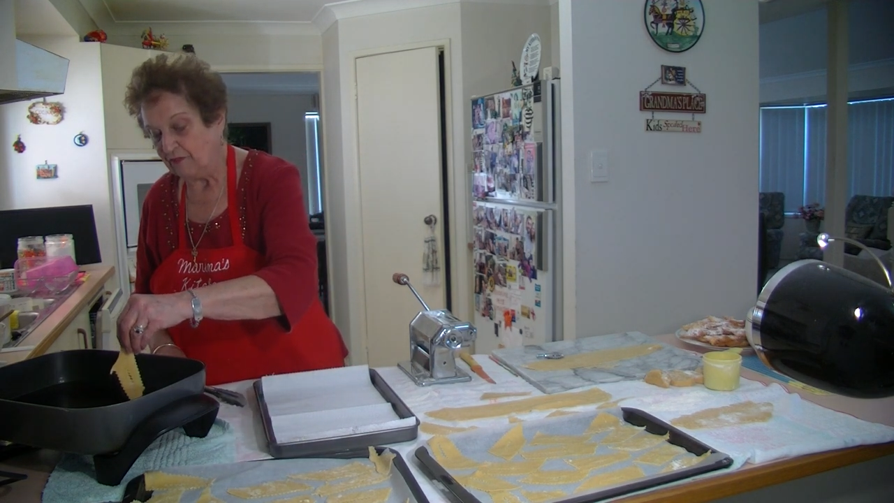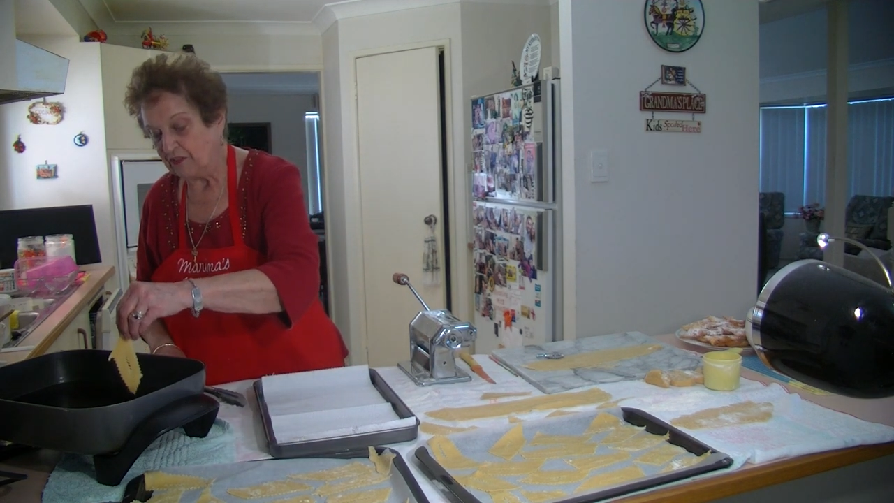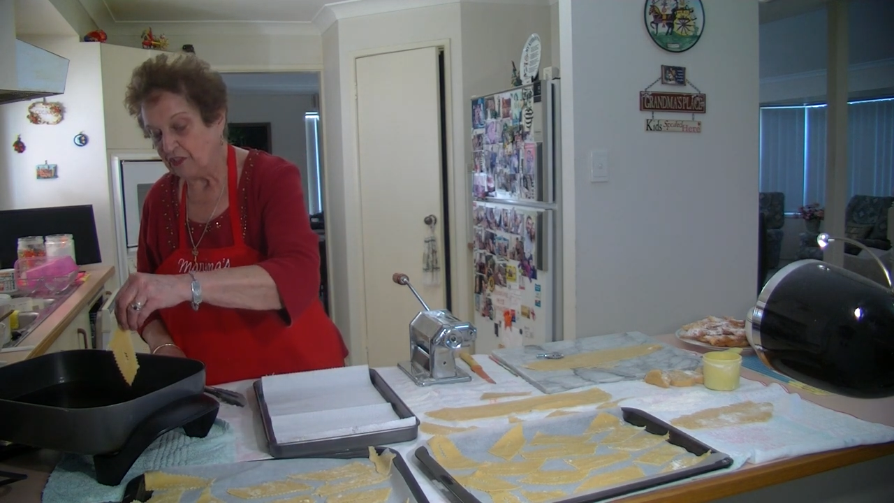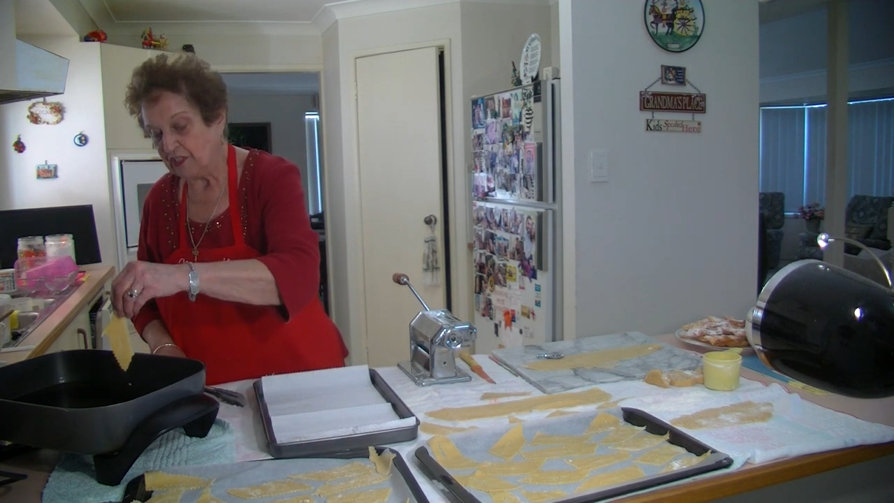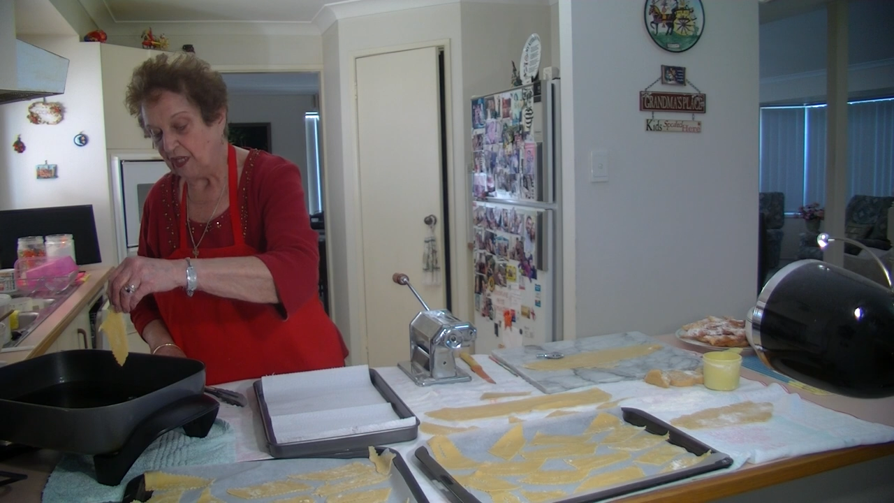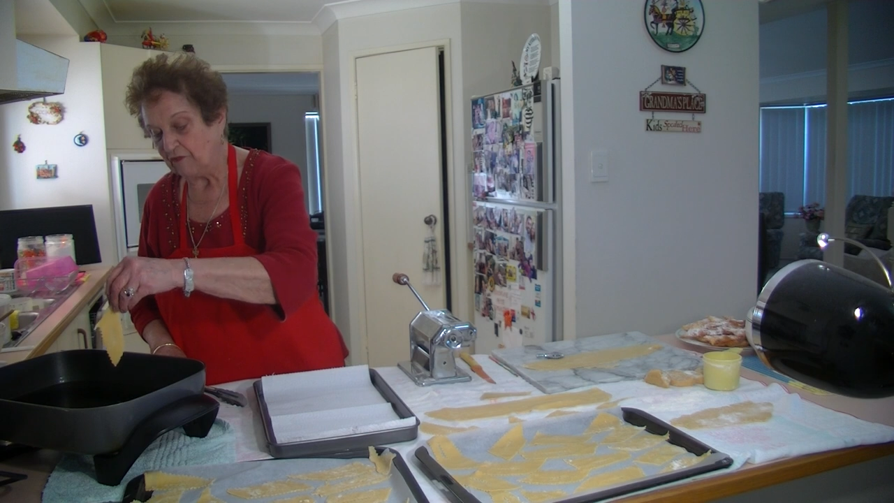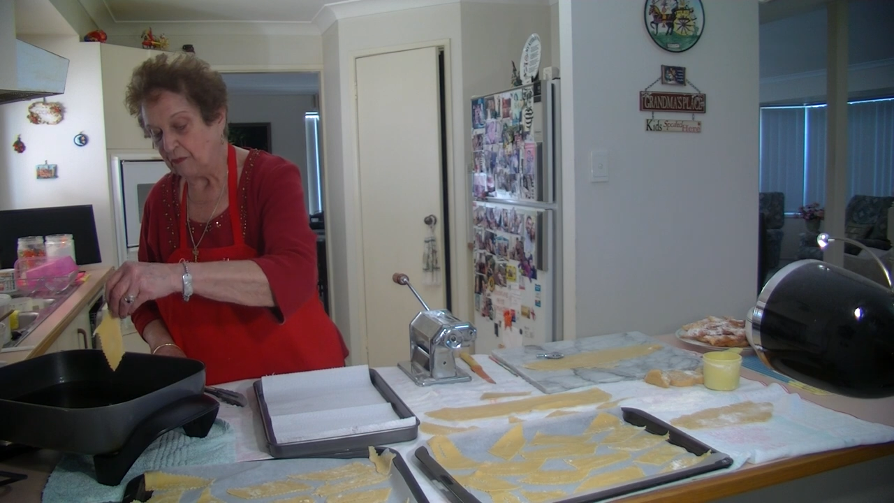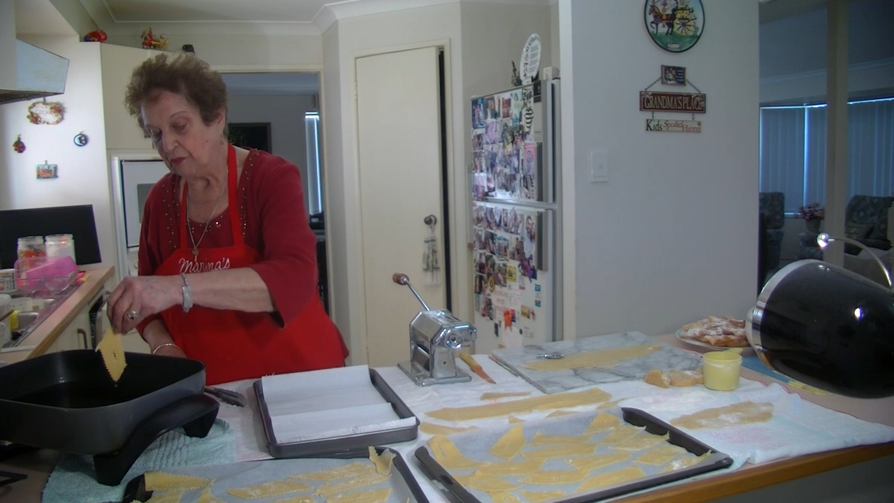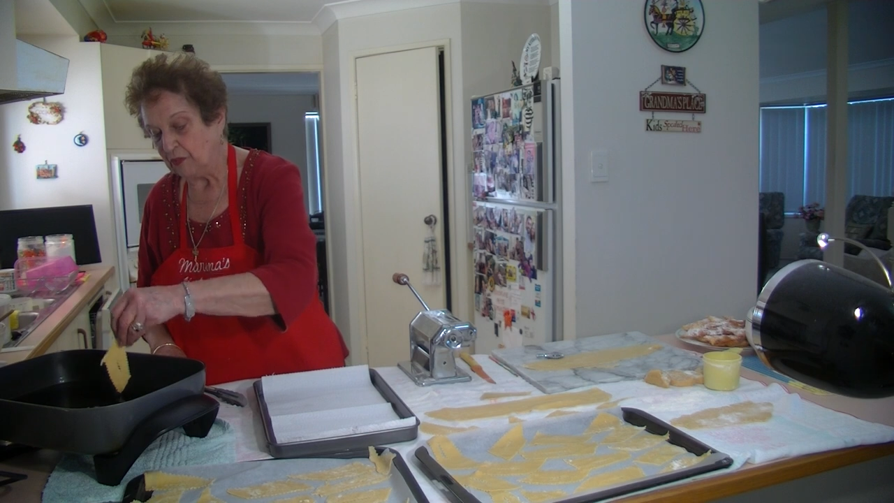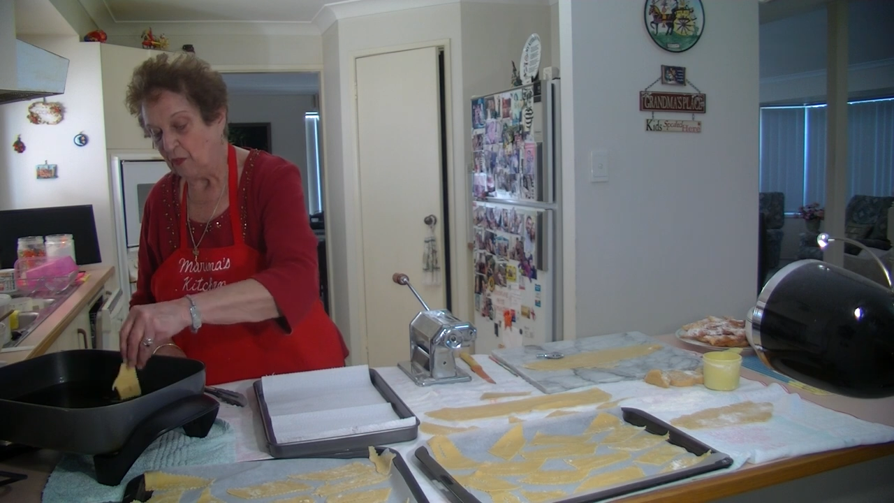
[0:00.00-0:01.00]
You just have to
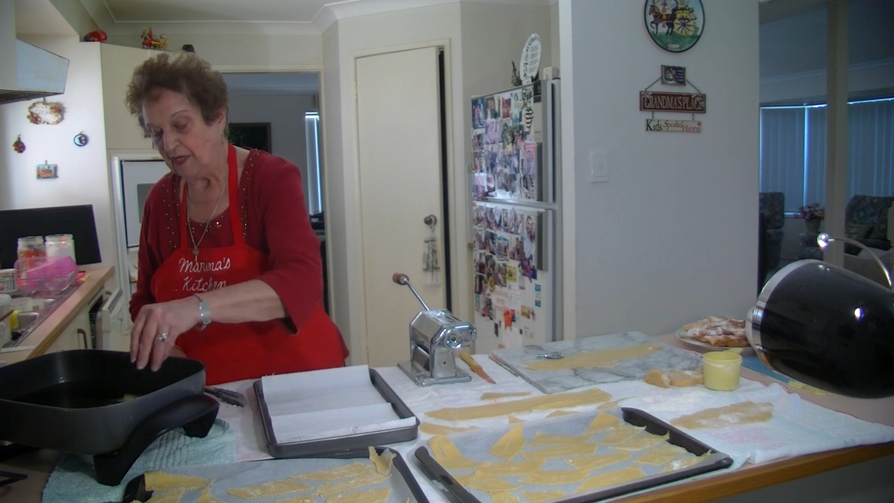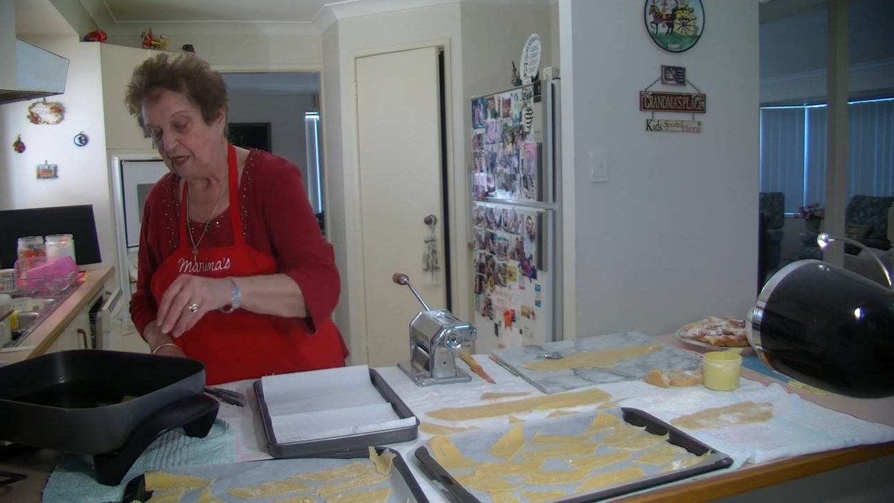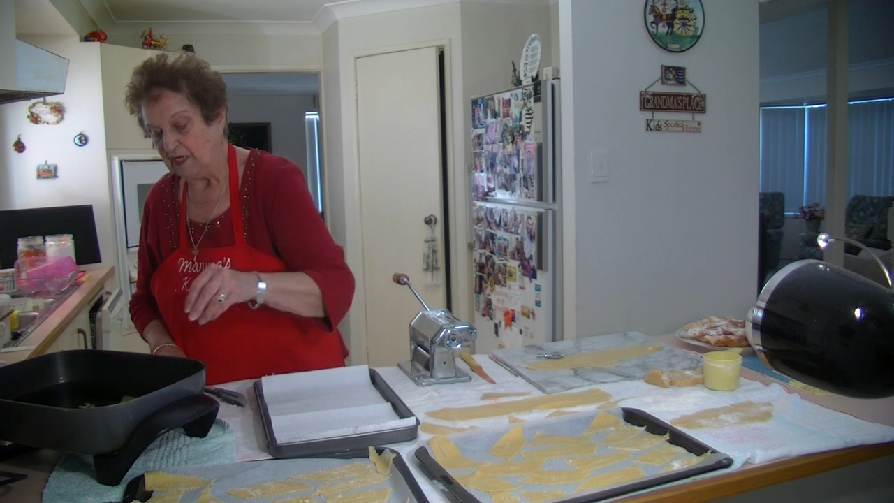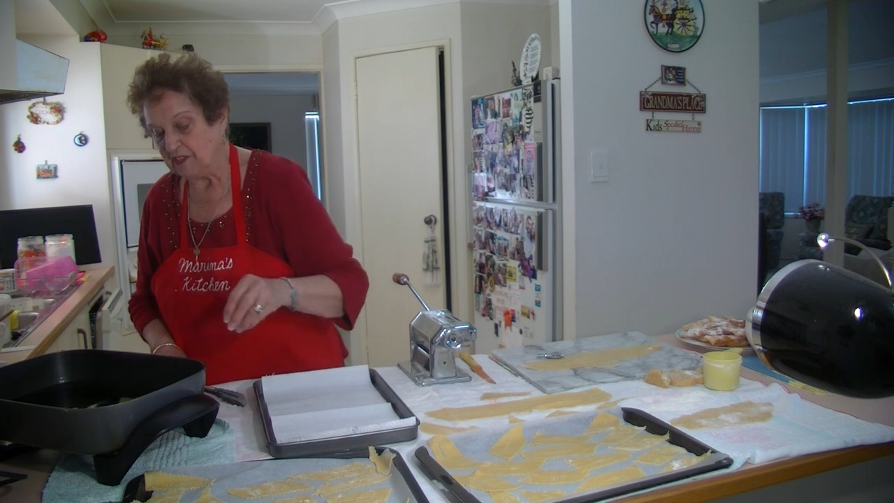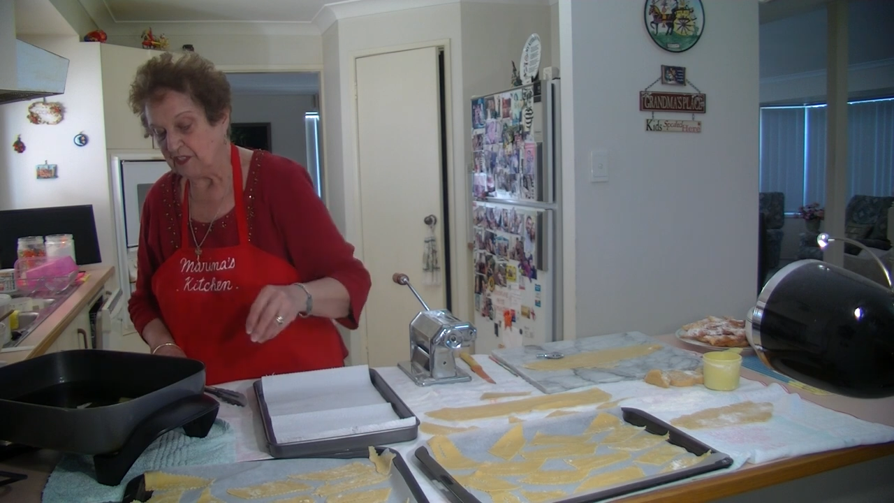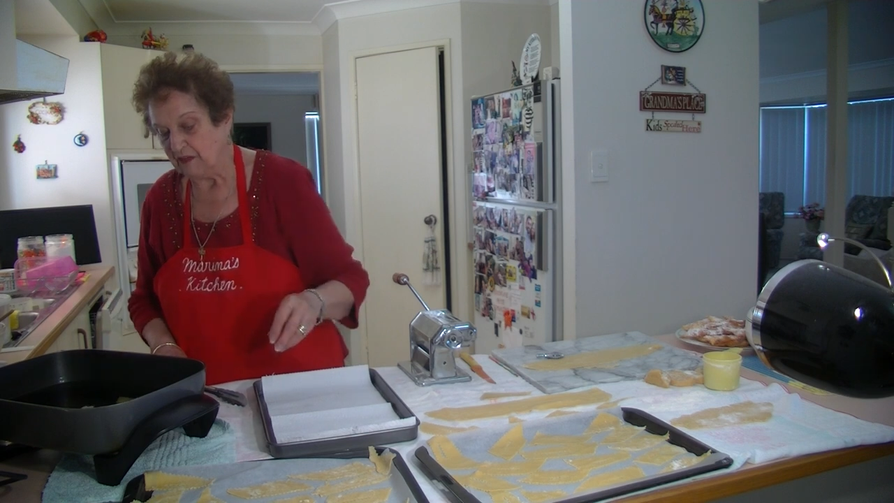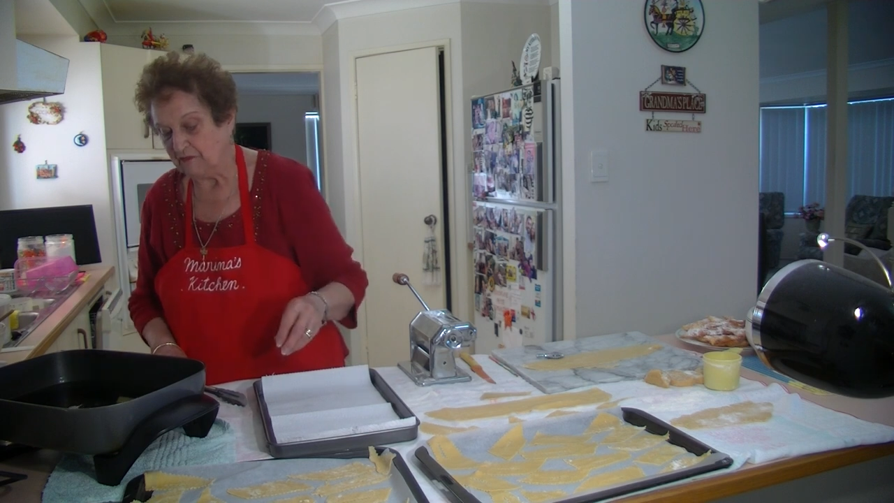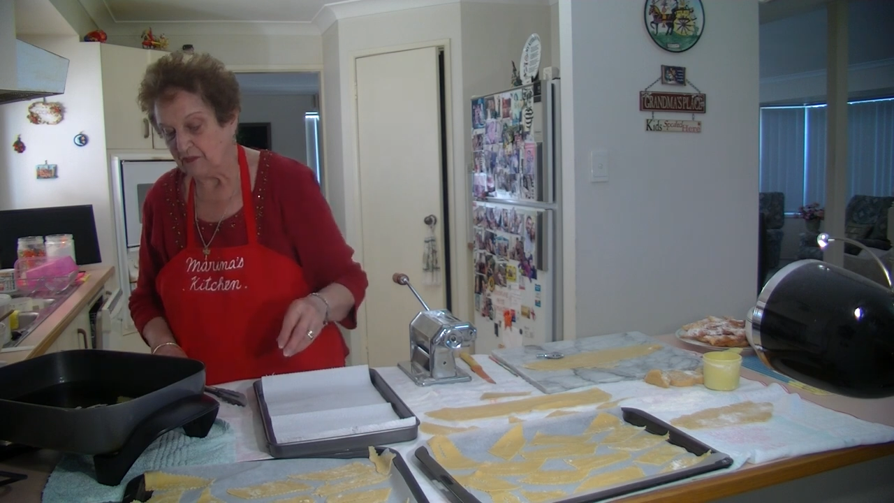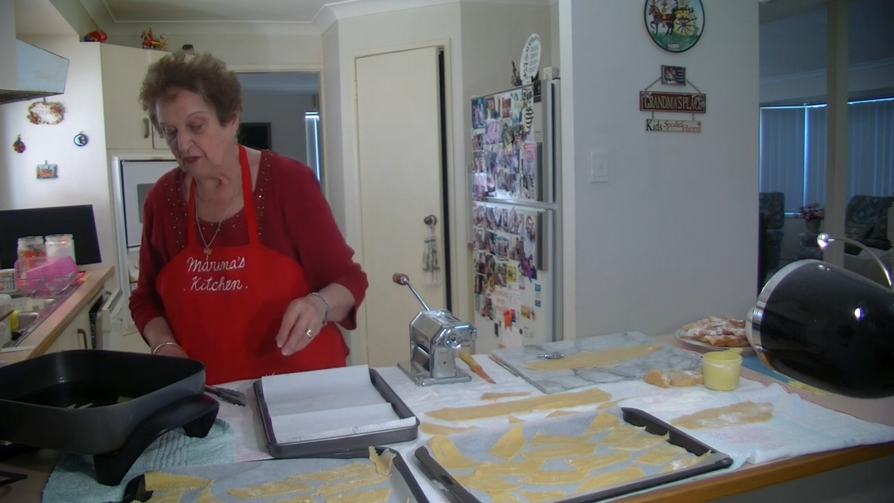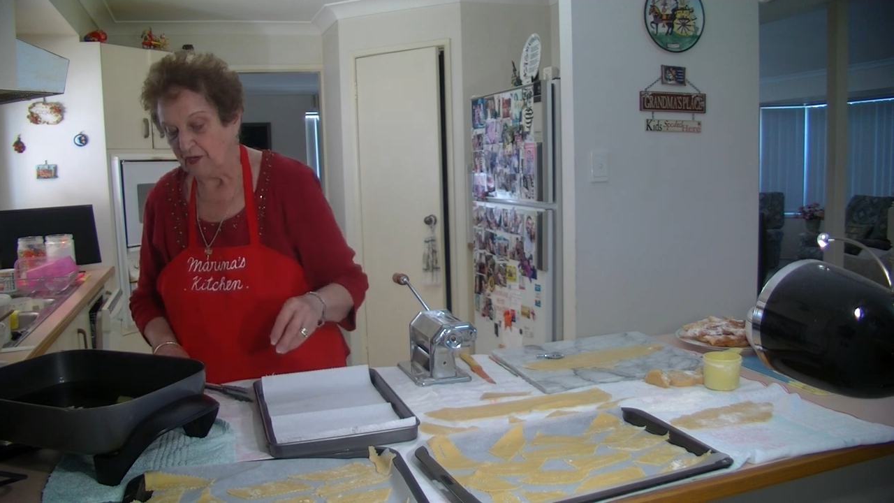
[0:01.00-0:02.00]
put one in and see if
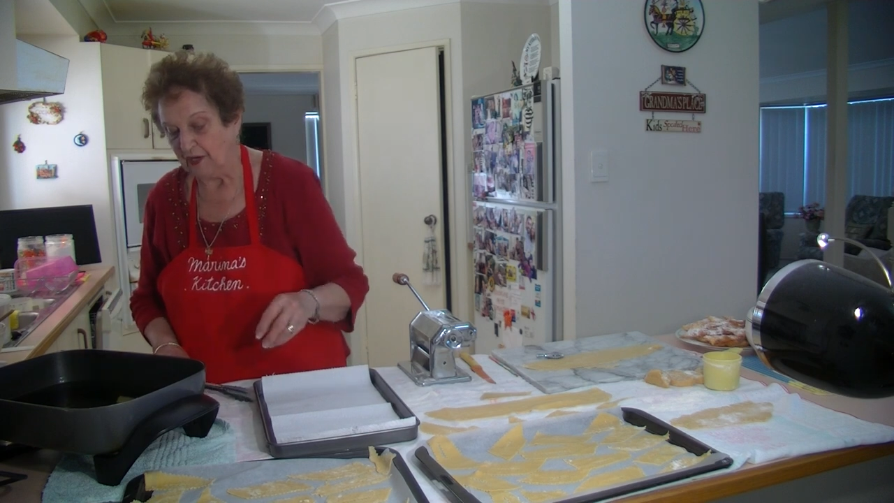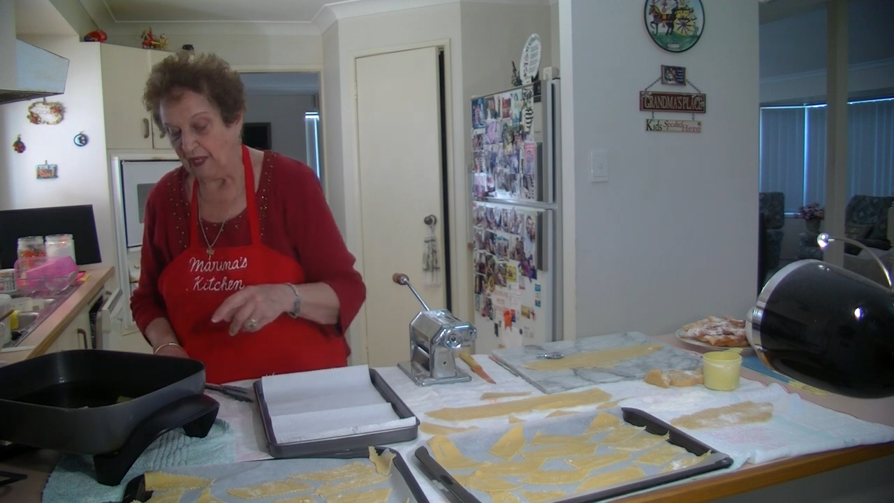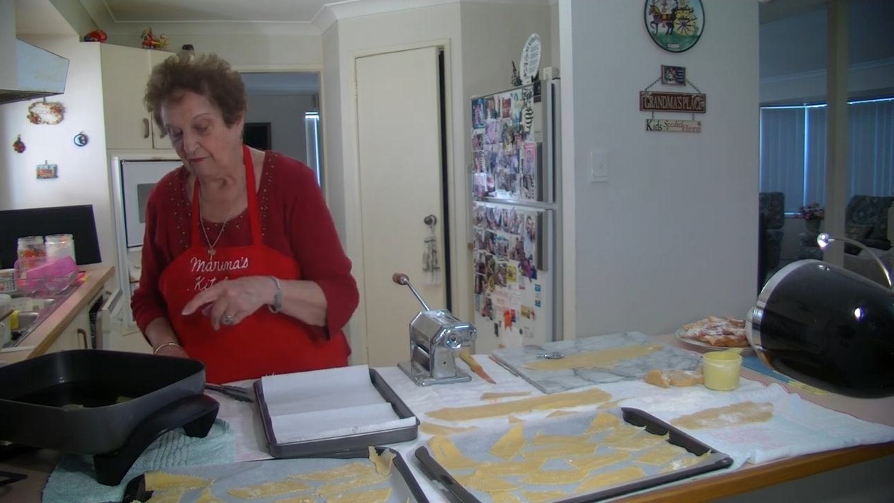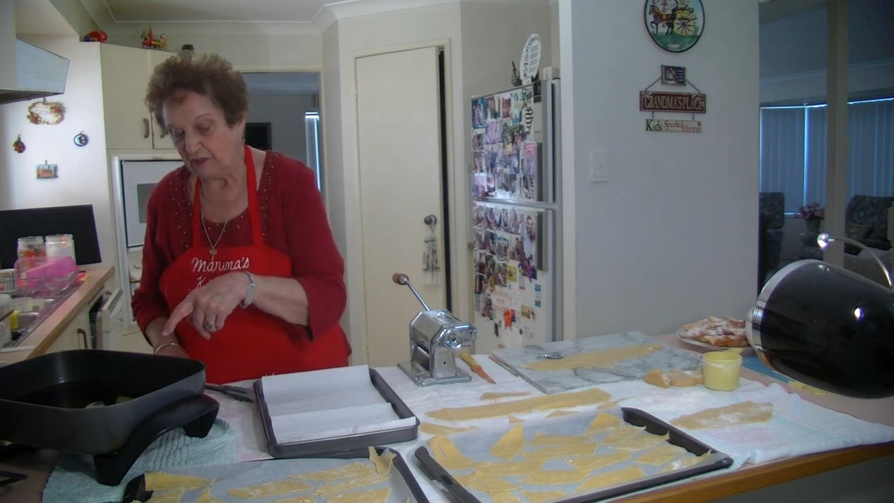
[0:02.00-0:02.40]
it's hot enough.